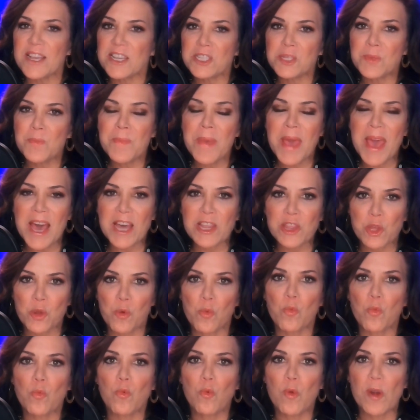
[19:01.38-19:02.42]
is math
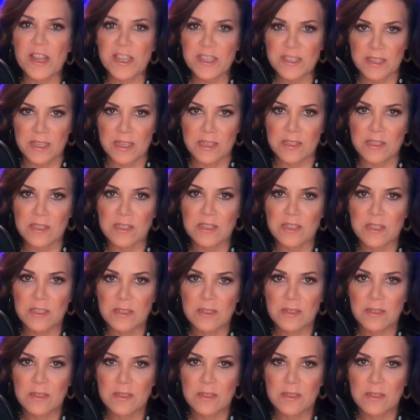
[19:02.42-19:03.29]
racist?